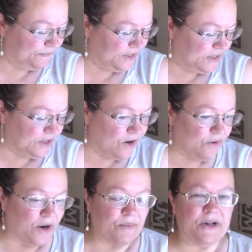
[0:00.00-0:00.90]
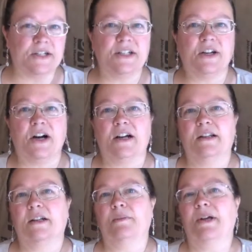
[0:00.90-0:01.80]
So I wanted to talk a
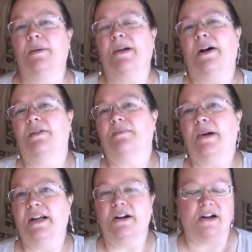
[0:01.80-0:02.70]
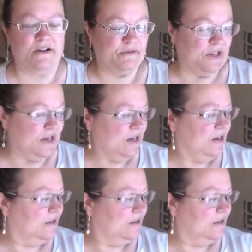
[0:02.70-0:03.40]
little bit about my coffee,